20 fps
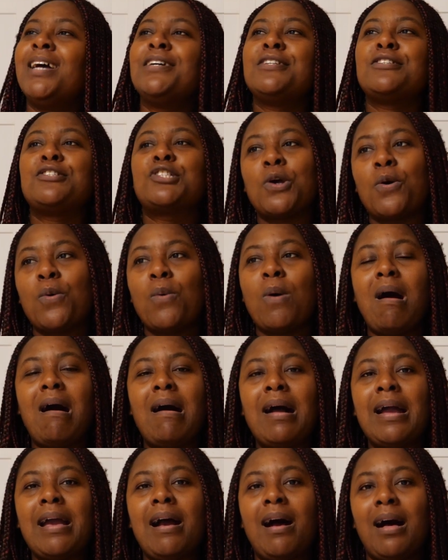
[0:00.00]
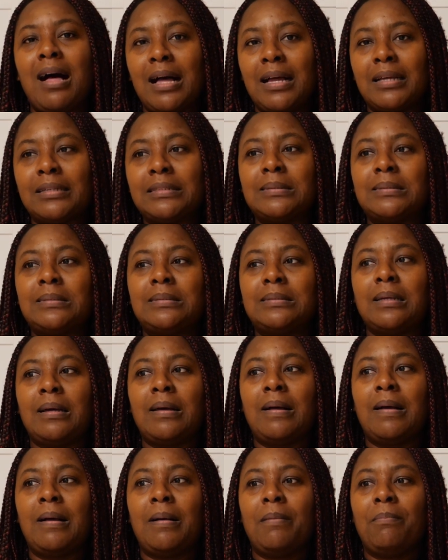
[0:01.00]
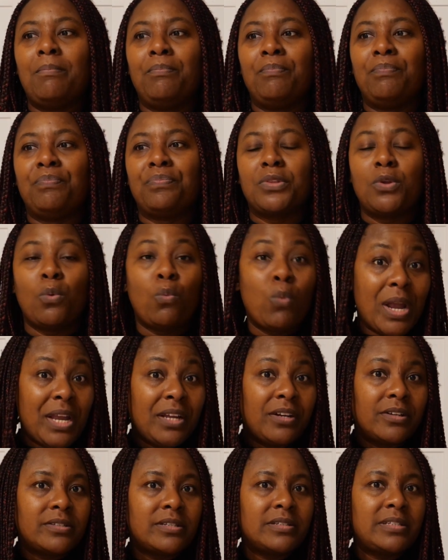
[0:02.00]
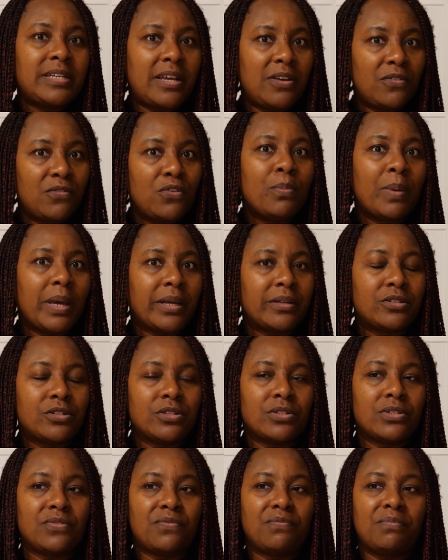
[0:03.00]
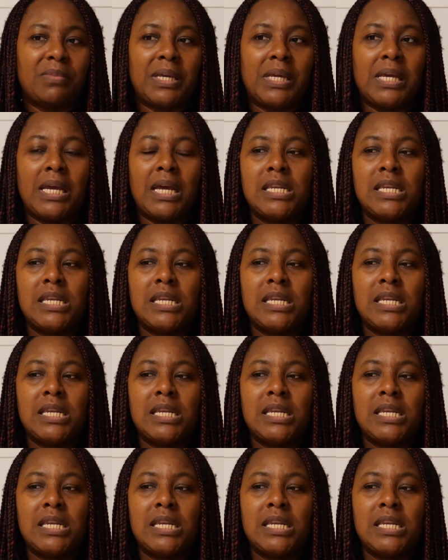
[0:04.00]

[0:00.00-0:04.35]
So I asked the waiter to take a few pictures of me,